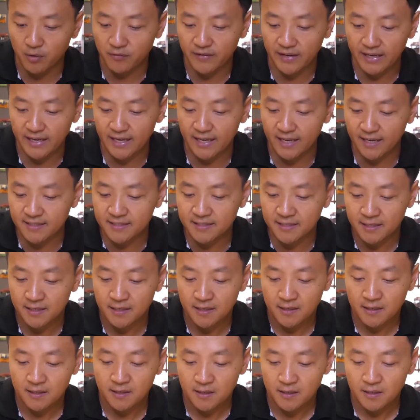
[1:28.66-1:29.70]
of eggs,
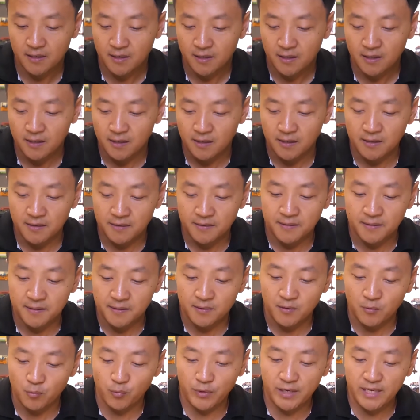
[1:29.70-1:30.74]

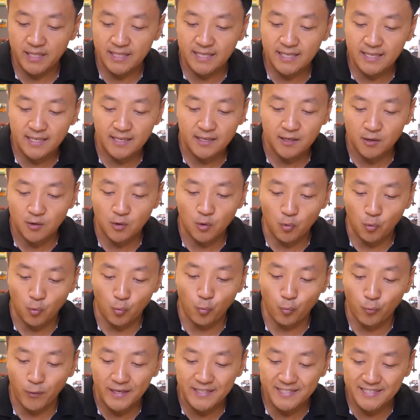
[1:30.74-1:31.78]
really
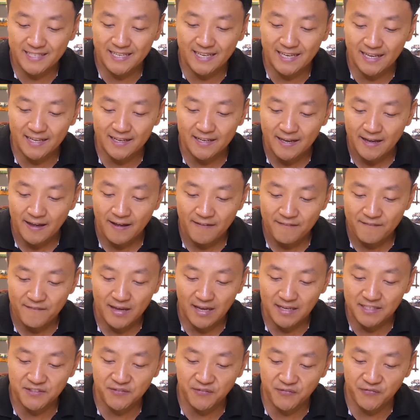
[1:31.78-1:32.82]
whisk it
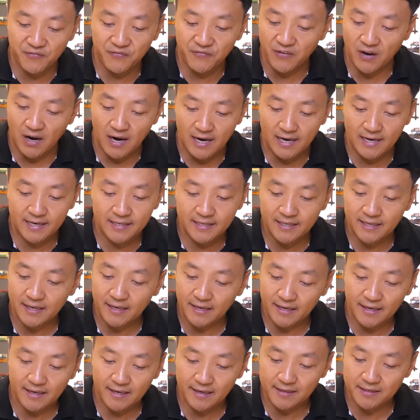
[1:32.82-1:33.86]
as fine
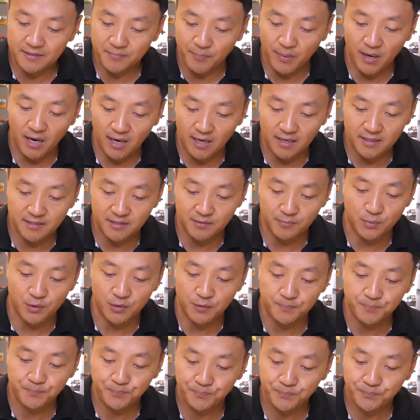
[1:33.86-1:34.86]
as possible.